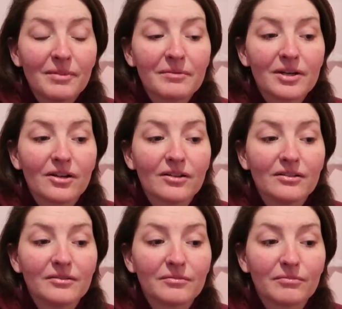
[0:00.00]
Maybe
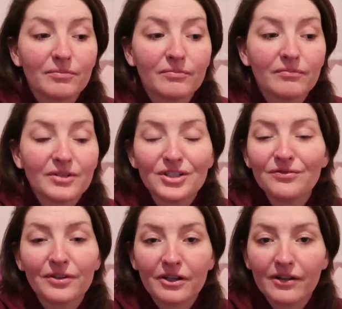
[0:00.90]
I'll,
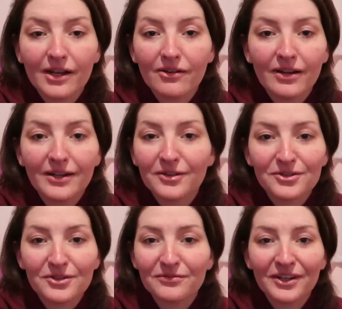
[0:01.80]
she'll figure it out. I know
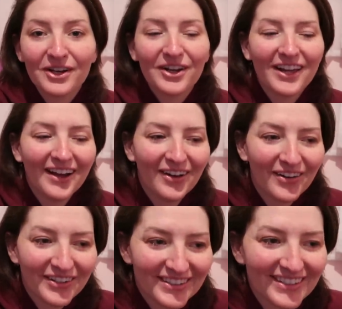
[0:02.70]
she'll figure it
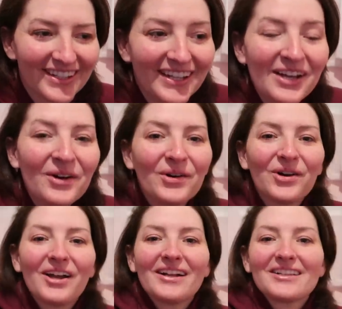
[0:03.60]
out.
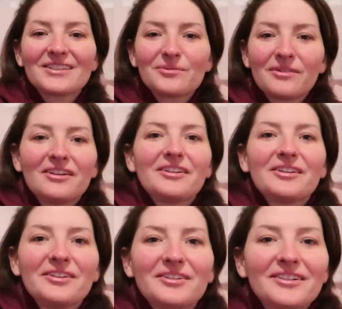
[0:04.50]
or Ellis will and
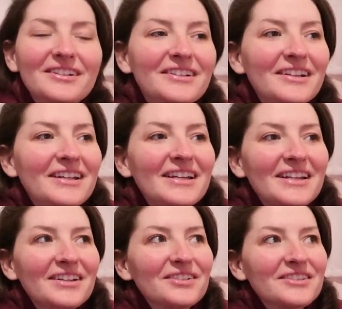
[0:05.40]
he'll,
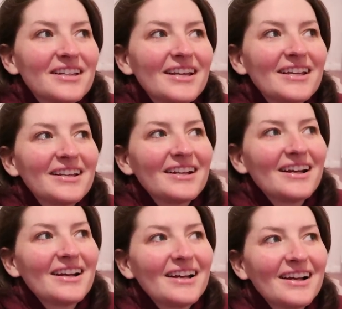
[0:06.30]
he'll say it.
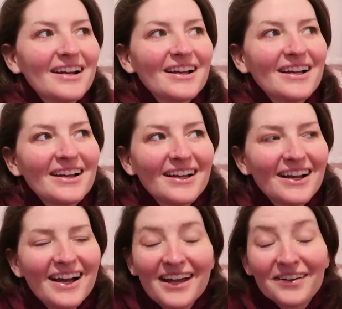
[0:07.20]

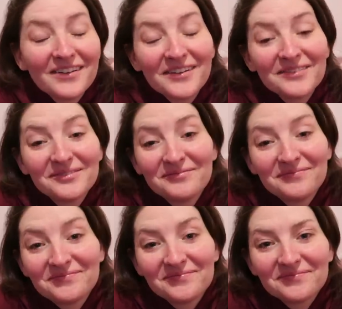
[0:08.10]
I don't know.
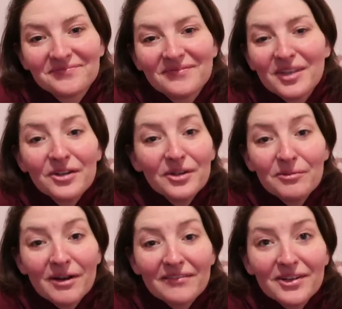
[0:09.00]
They're
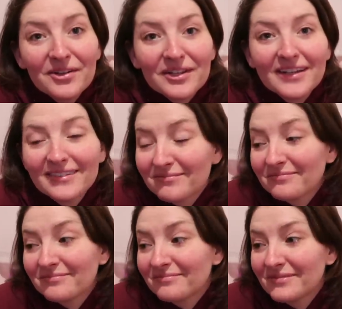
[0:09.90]
good ravioli.
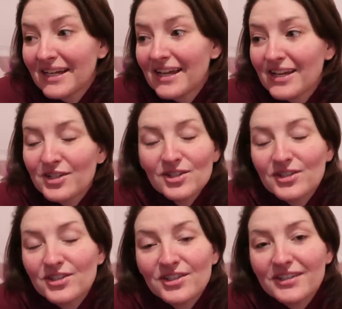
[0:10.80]

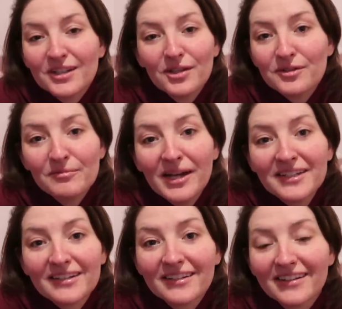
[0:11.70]
She's just
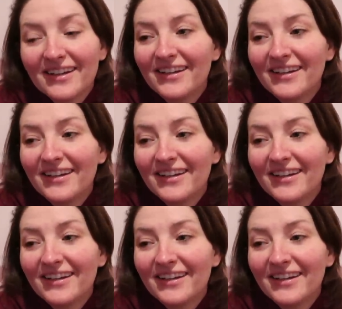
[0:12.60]
close-minded.